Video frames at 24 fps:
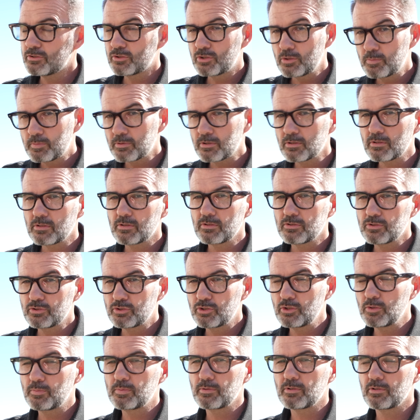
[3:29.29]
super
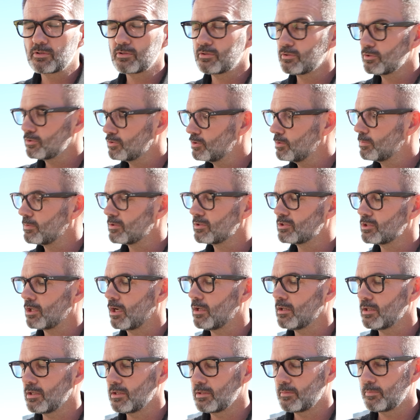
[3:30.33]

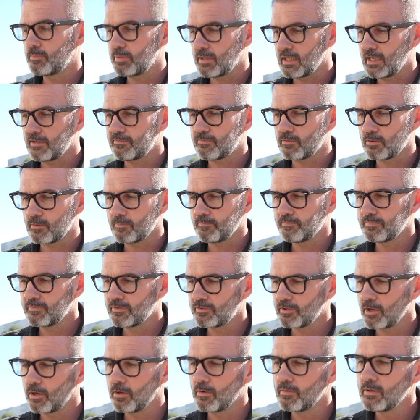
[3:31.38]
solid platform.
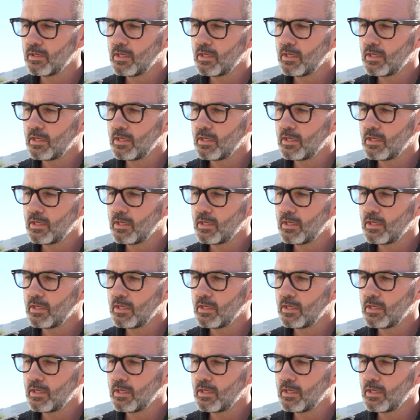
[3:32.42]
So